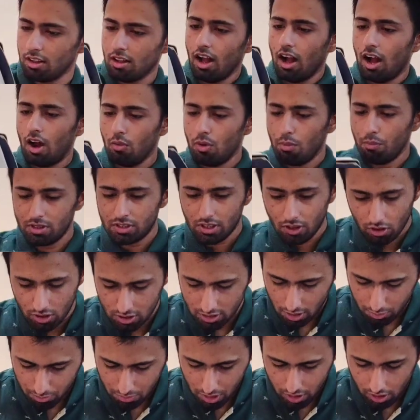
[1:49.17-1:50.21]
Are we missing on
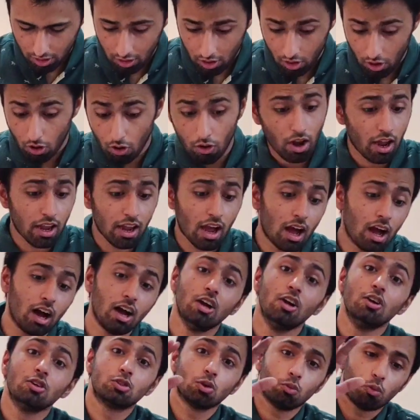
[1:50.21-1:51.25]
something? Okay, yeah.
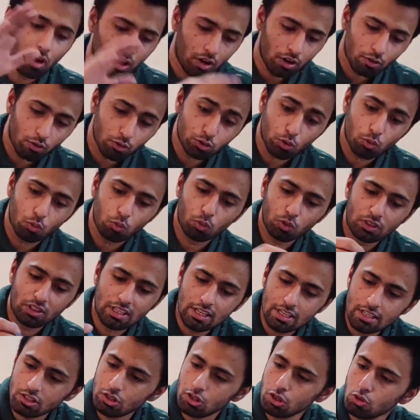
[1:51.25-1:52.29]
So one, so
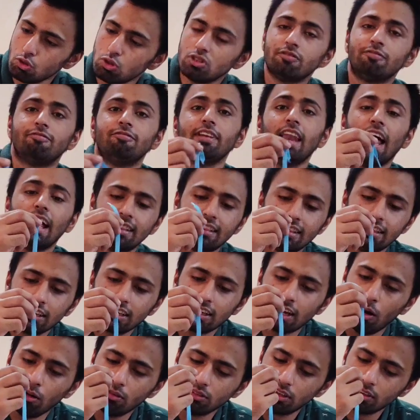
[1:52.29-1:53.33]
these use flat the
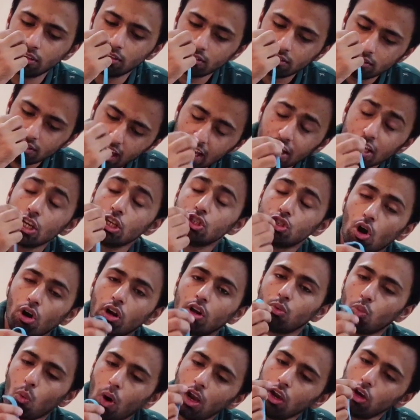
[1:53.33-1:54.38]
uh, the Nike
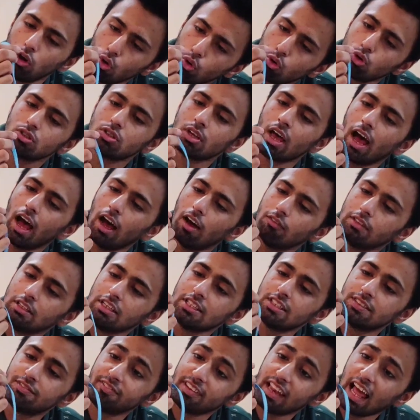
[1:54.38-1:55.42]
Jordan One lows have
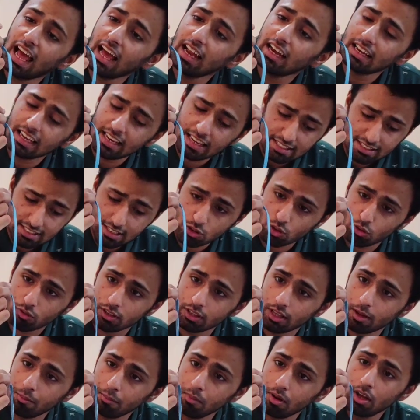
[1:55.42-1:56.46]
these flat laces over
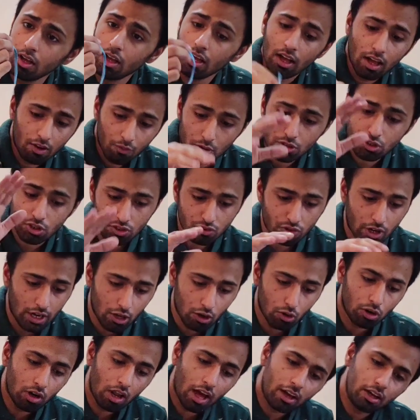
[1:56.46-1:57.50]
them, which is really
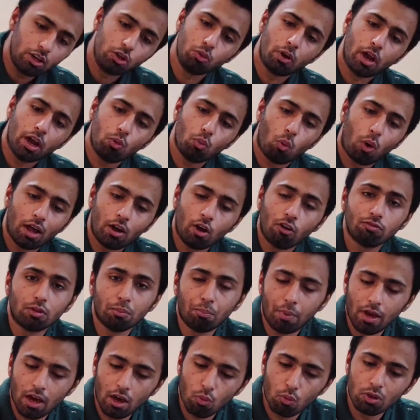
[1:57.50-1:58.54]
good, and you get one of the
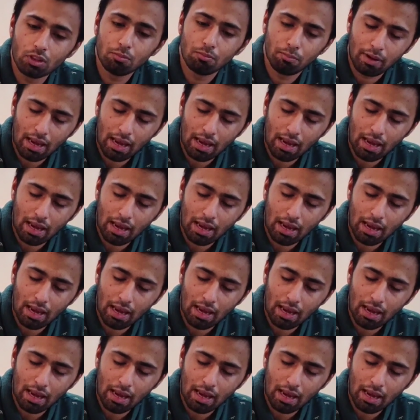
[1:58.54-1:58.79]
pair with